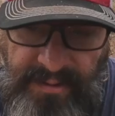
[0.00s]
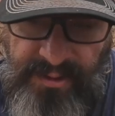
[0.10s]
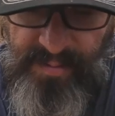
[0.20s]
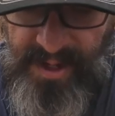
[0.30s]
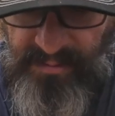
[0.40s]

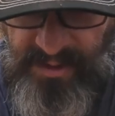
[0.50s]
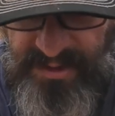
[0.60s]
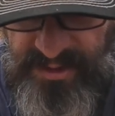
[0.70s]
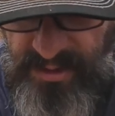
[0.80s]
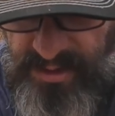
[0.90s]
through my
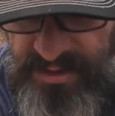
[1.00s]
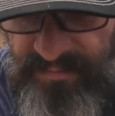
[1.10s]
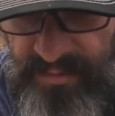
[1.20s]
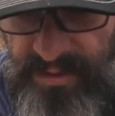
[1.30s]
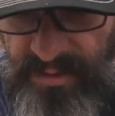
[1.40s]
research,
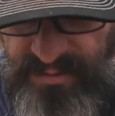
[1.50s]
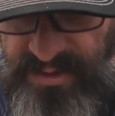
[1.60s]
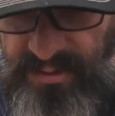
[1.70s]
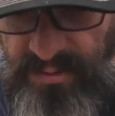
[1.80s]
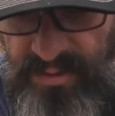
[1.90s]
for those
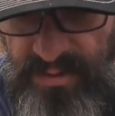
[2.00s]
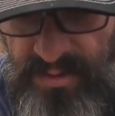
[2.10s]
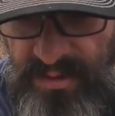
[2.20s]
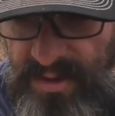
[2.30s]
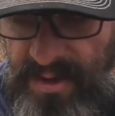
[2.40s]
who
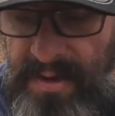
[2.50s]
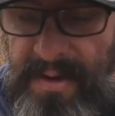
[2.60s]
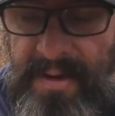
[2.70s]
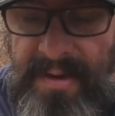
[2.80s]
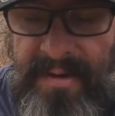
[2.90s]

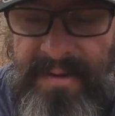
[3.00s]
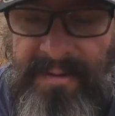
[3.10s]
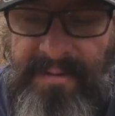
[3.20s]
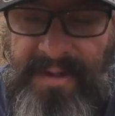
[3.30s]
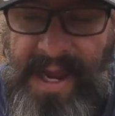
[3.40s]

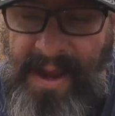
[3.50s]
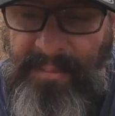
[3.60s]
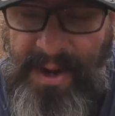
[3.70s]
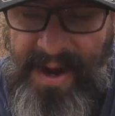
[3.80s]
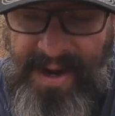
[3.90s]
can't
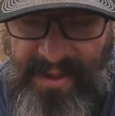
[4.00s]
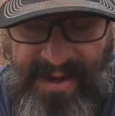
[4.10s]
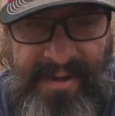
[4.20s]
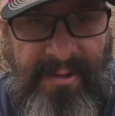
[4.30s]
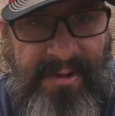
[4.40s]
buy
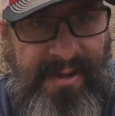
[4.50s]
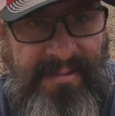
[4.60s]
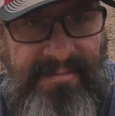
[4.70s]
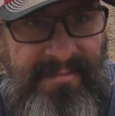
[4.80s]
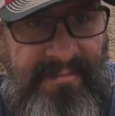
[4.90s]
or
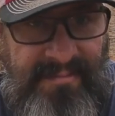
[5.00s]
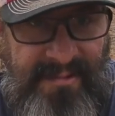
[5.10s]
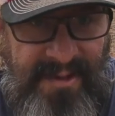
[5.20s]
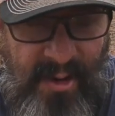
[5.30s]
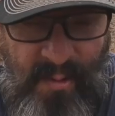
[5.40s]

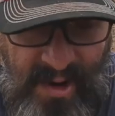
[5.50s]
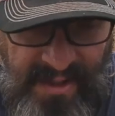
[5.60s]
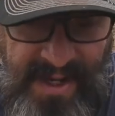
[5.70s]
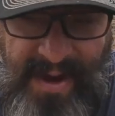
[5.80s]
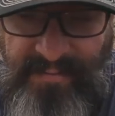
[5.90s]
don't
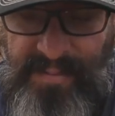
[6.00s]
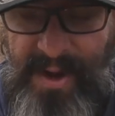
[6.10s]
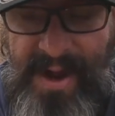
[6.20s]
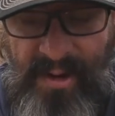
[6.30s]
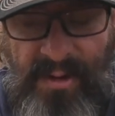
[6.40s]
want to have to
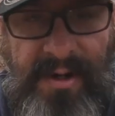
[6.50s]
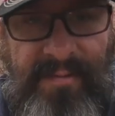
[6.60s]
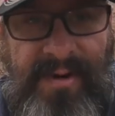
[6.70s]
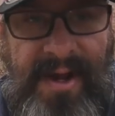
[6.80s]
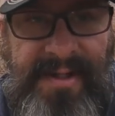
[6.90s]
buy all the
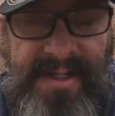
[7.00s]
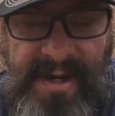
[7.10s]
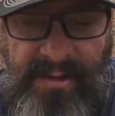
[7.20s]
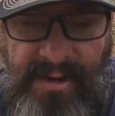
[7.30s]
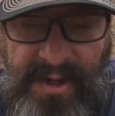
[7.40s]
different kinds of
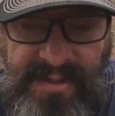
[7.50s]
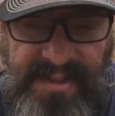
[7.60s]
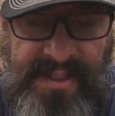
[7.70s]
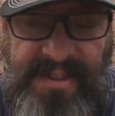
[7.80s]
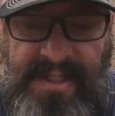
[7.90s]
nail guns,
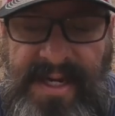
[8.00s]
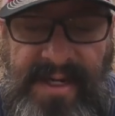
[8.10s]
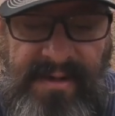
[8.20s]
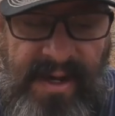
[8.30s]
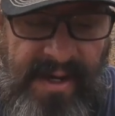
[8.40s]

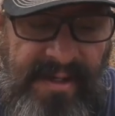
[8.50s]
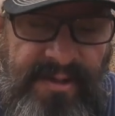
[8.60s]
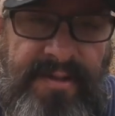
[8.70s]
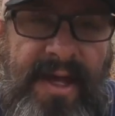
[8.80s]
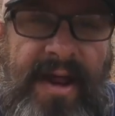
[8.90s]
16 gauge
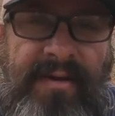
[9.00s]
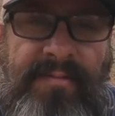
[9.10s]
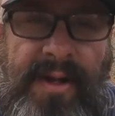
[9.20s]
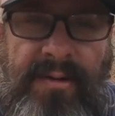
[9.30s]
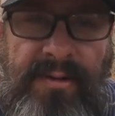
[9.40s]
is kind of
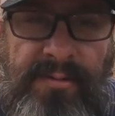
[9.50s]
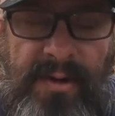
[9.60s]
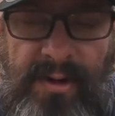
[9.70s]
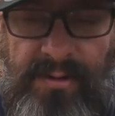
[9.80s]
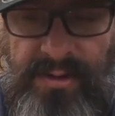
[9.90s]
middle of the
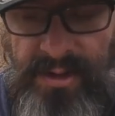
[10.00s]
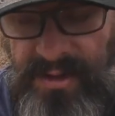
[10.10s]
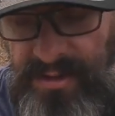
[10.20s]
road. You can